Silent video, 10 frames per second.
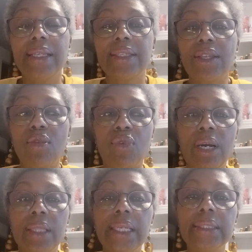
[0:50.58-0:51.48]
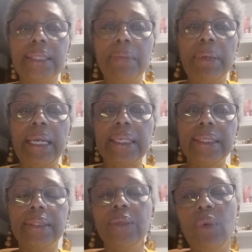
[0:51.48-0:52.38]
So uh, let's get back
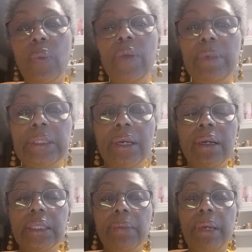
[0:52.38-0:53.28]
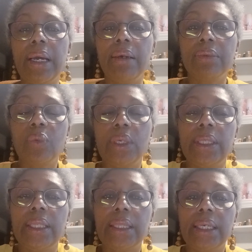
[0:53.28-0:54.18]
into what we've been talking about. One
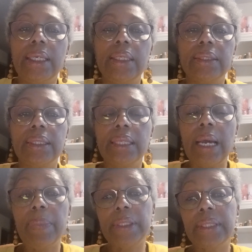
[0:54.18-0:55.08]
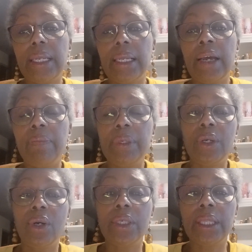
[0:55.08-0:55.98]
of the things, the topics that I've been
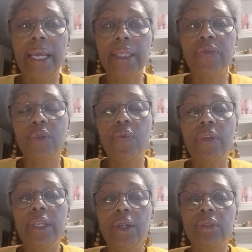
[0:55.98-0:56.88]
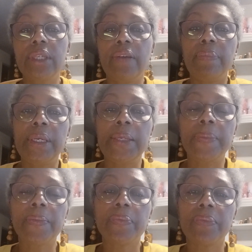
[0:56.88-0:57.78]
on the last few videos have
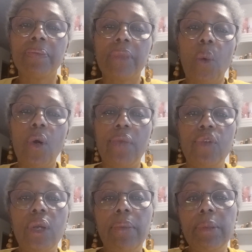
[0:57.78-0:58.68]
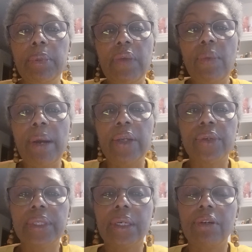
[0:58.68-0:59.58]
been, what have you come to believe about
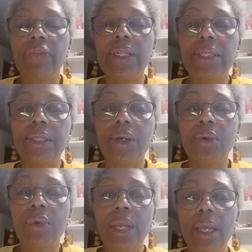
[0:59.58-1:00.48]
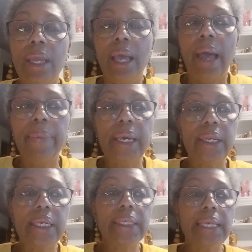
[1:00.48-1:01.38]
yourself? And so I'm going
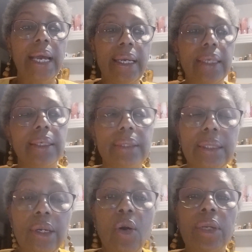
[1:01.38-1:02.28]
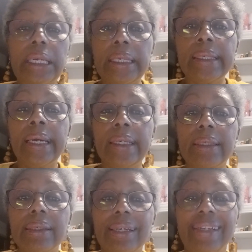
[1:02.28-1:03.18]
to continue, going to continue.